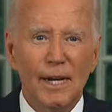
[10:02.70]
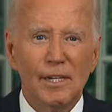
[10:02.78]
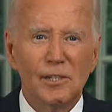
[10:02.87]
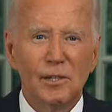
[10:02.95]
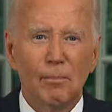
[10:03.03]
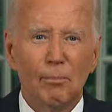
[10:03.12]

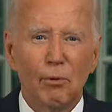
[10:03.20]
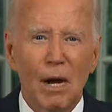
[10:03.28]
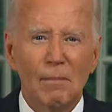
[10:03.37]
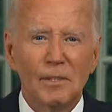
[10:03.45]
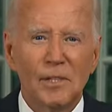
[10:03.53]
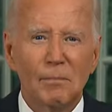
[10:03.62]
nation of
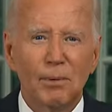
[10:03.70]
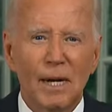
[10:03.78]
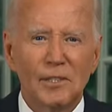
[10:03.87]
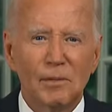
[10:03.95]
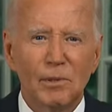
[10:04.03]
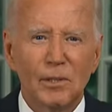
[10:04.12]
promise and
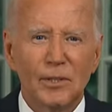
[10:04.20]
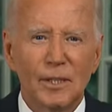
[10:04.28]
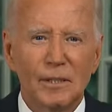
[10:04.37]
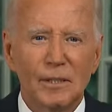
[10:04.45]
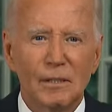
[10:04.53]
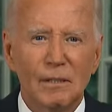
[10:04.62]

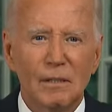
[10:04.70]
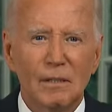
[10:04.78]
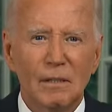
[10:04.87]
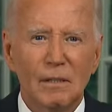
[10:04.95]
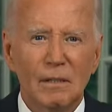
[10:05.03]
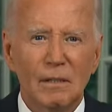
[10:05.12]
possibilities,
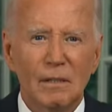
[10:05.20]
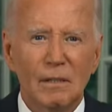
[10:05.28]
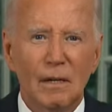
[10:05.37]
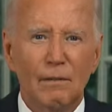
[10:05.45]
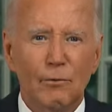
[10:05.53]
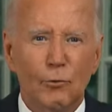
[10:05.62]

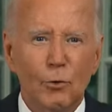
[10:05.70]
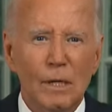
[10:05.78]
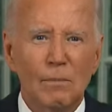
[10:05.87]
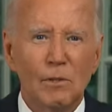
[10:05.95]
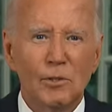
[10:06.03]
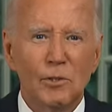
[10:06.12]
of
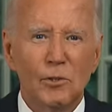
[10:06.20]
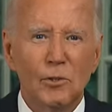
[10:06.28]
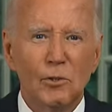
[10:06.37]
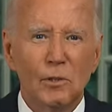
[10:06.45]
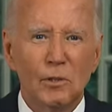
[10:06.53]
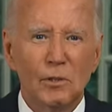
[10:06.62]
dreamers and
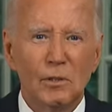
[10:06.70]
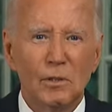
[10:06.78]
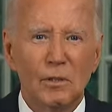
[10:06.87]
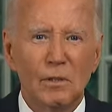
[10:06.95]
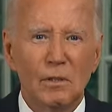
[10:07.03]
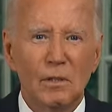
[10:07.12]
doers,
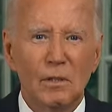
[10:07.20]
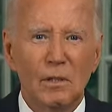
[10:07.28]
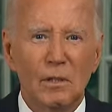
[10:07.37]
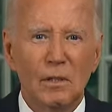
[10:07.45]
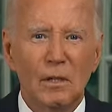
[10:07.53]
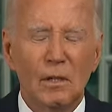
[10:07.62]

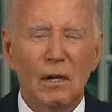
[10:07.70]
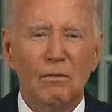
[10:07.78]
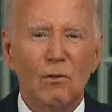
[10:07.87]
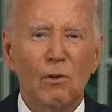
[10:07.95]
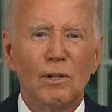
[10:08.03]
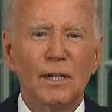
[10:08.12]
of
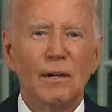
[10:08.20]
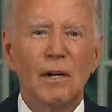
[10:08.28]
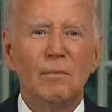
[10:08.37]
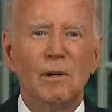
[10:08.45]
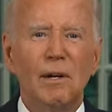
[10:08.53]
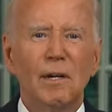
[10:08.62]
ordinary
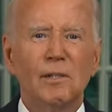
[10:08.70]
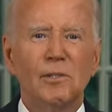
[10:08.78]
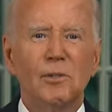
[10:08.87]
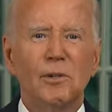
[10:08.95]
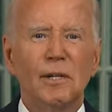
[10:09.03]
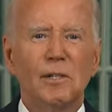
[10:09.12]
Americans
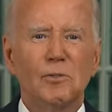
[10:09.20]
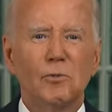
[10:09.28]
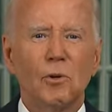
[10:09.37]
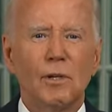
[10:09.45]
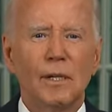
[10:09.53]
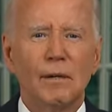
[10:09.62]
doing
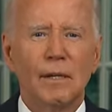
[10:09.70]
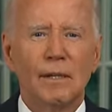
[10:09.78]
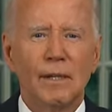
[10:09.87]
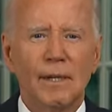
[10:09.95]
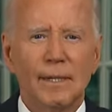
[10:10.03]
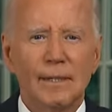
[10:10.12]
extraordinary
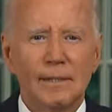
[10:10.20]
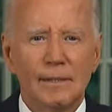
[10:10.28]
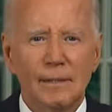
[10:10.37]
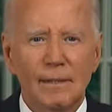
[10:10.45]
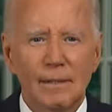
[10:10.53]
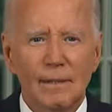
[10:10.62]
things.